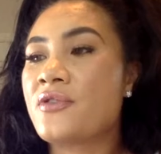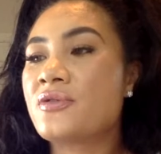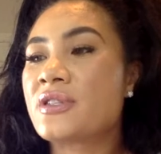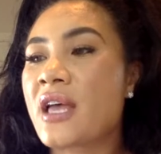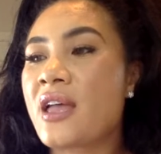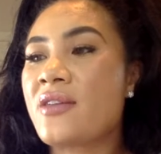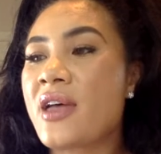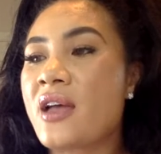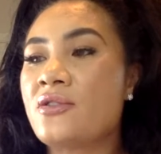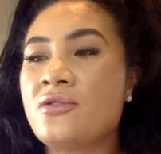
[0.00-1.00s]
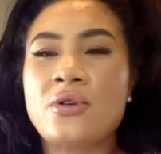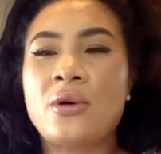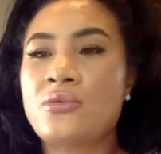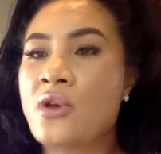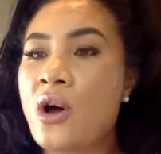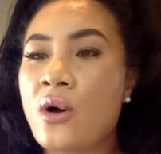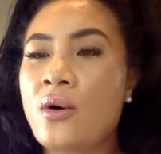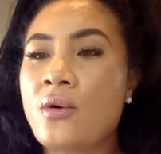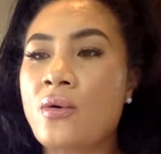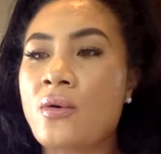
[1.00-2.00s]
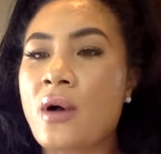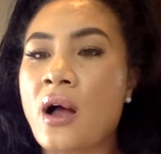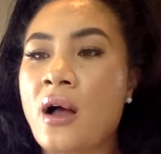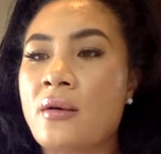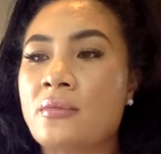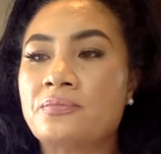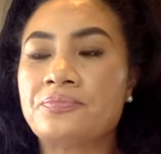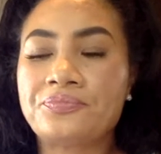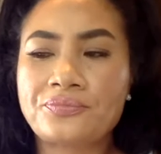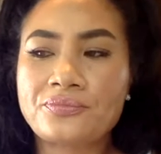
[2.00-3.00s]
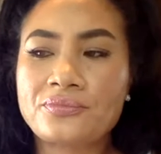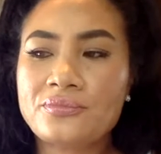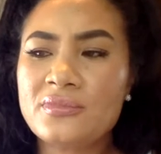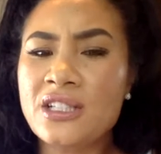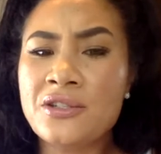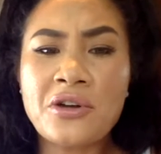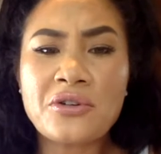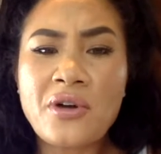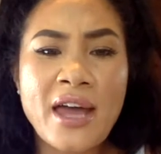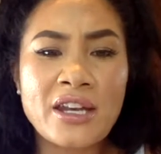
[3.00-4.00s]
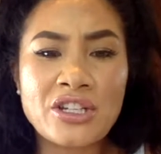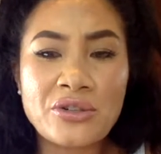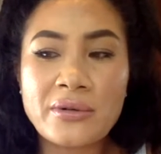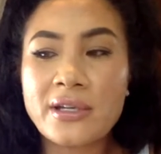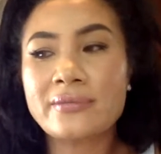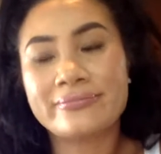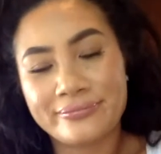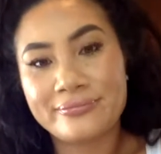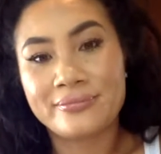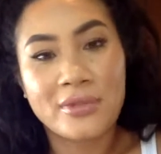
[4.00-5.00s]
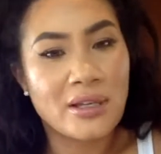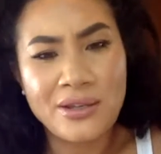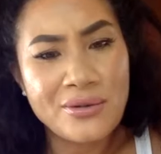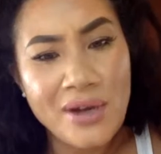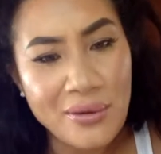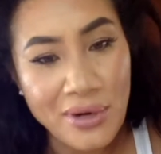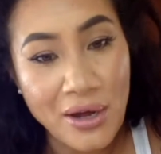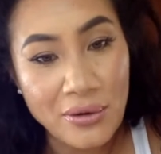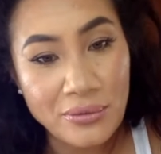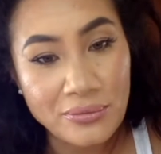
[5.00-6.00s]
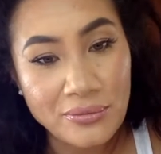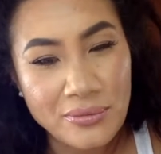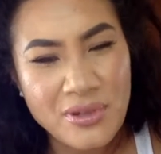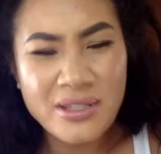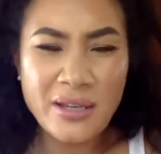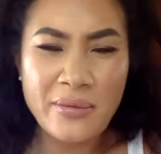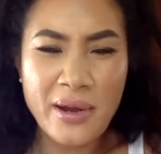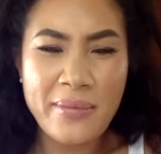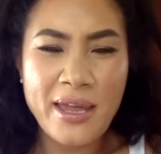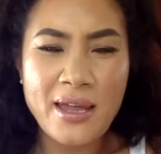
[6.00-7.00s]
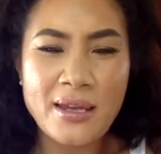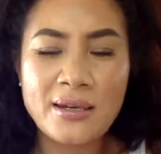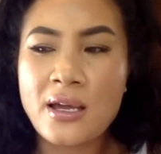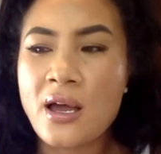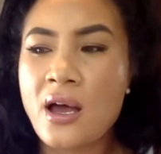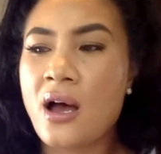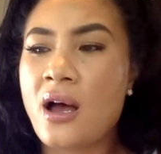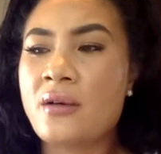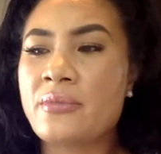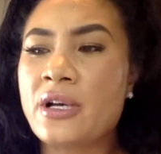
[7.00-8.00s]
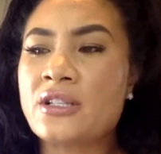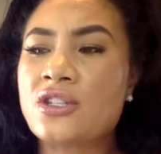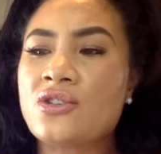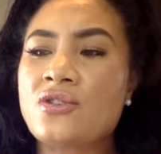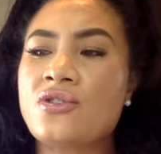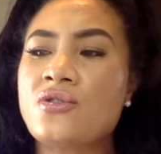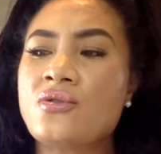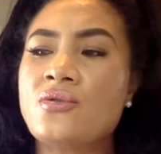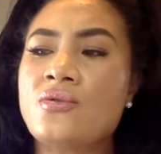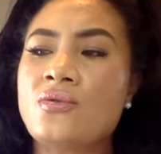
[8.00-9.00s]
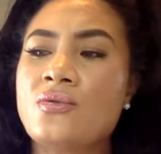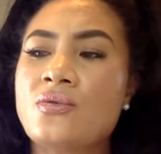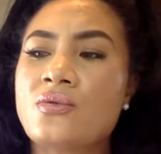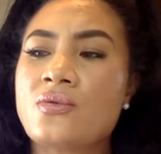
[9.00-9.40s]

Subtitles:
you say that you don't know how to do it, you don't know. You see what I mean? Until you